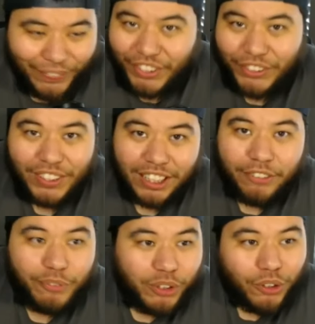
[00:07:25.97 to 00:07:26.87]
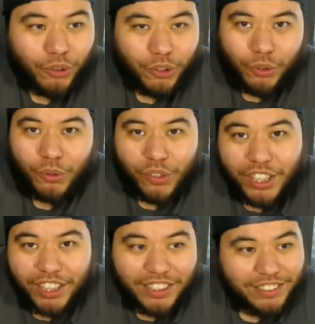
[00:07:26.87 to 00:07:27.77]
And you kick a field goal. Cool.
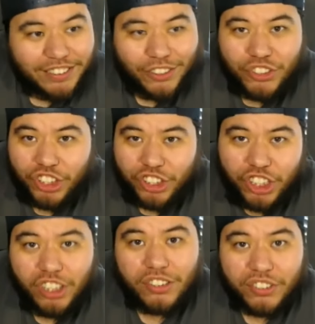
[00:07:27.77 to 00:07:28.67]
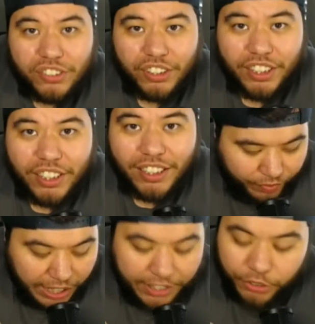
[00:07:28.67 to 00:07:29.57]
It's still GG's.
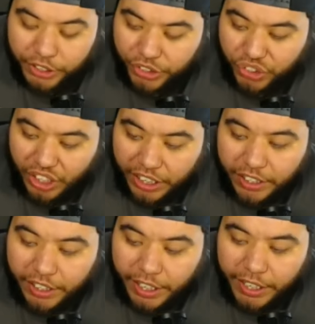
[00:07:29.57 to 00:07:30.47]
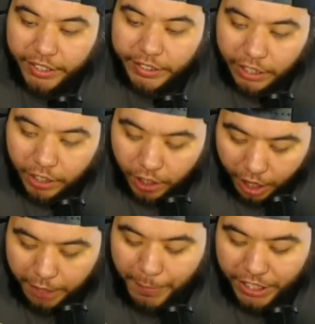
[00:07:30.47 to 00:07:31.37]
I don't understand the
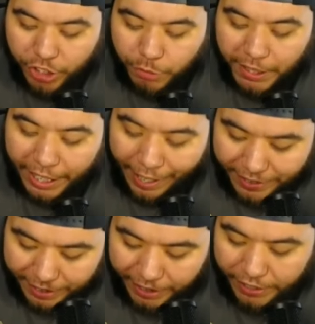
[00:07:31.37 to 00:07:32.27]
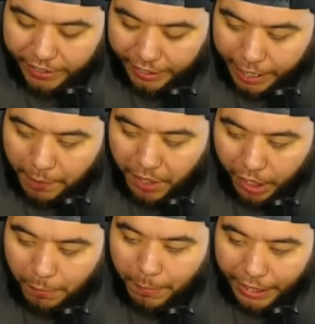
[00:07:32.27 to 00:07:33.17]
clock management at the end of the game
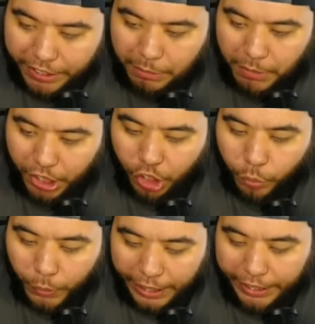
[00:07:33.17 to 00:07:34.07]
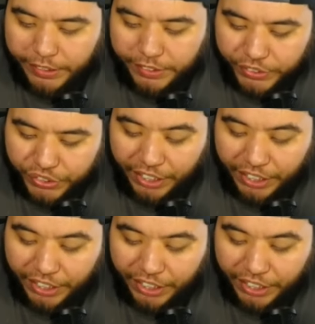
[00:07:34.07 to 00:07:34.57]
there by D'Amico Ryans.